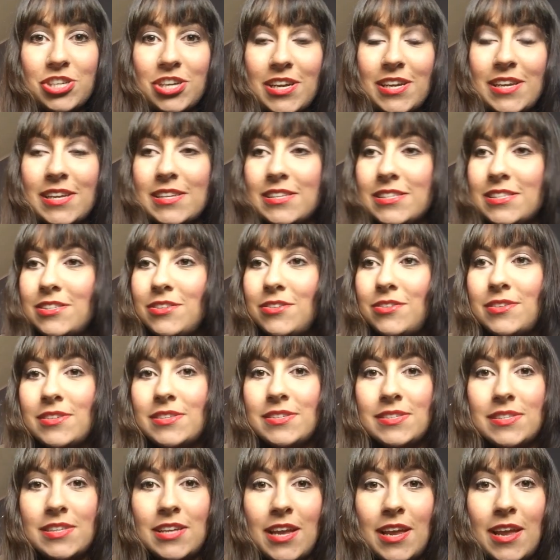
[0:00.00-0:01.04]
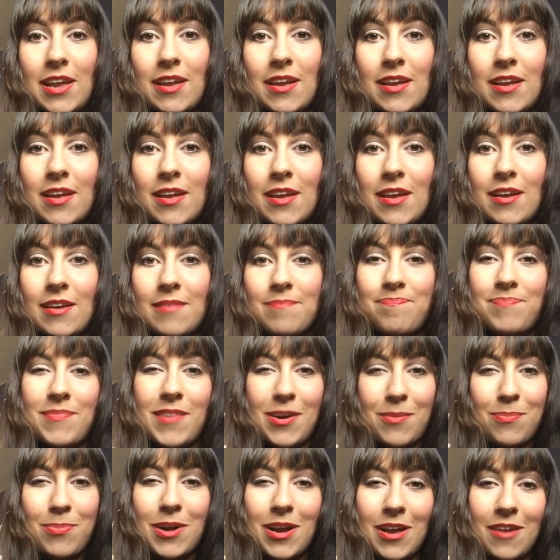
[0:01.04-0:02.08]
treat as soon as they
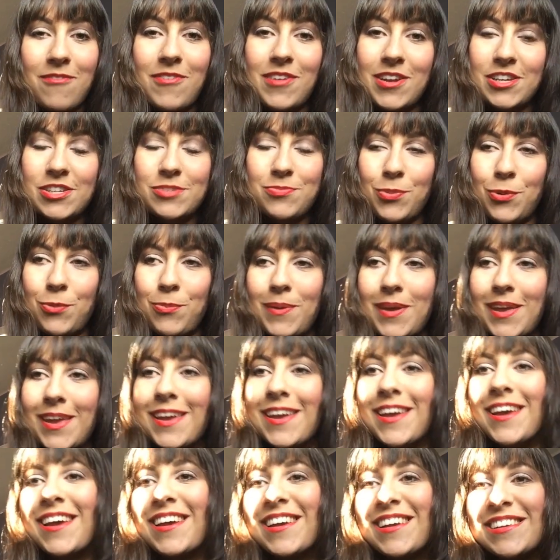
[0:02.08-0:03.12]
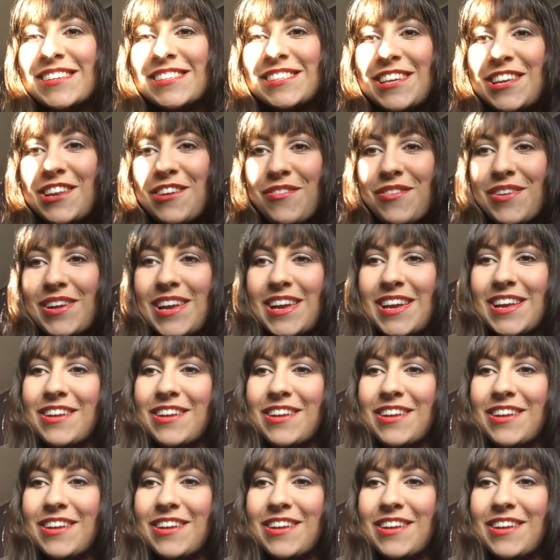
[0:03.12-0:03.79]
are probably finished booping because you don't want to